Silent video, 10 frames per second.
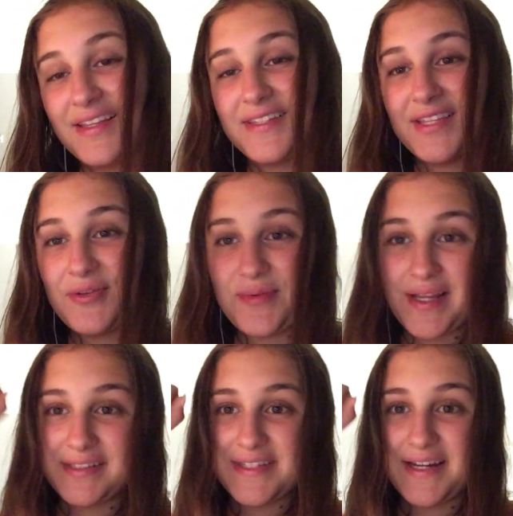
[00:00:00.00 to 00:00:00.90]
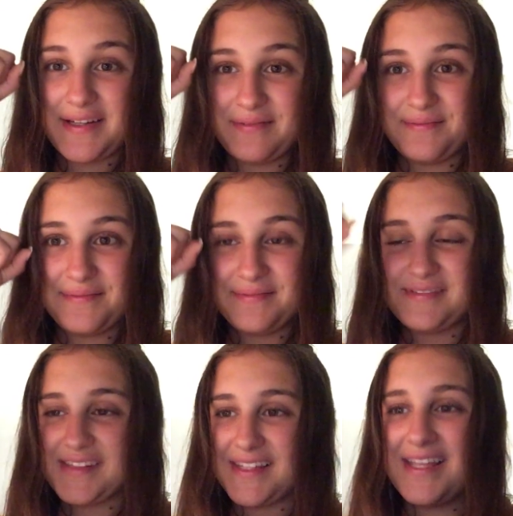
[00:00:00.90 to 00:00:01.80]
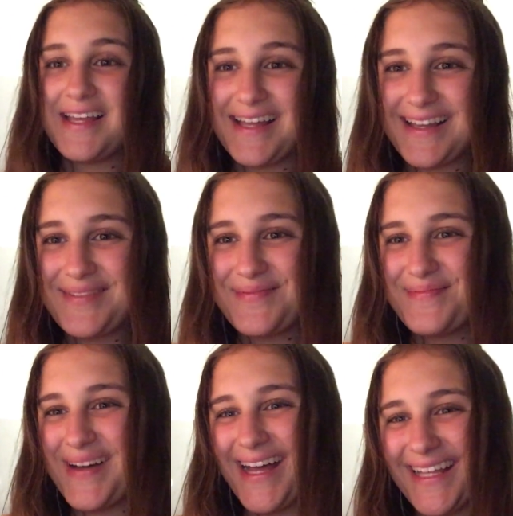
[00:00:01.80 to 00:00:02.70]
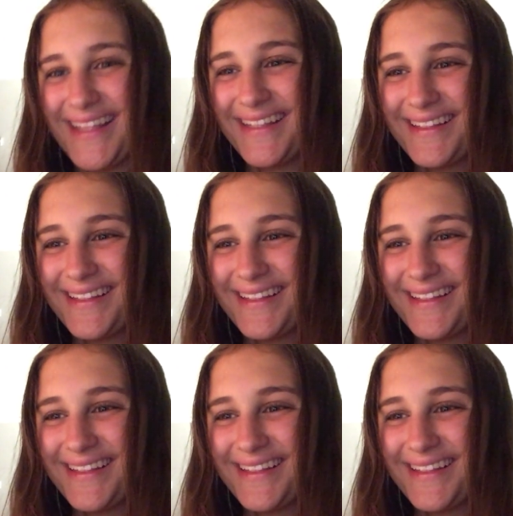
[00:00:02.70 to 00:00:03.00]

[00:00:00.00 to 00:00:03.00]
see you next time. Bye.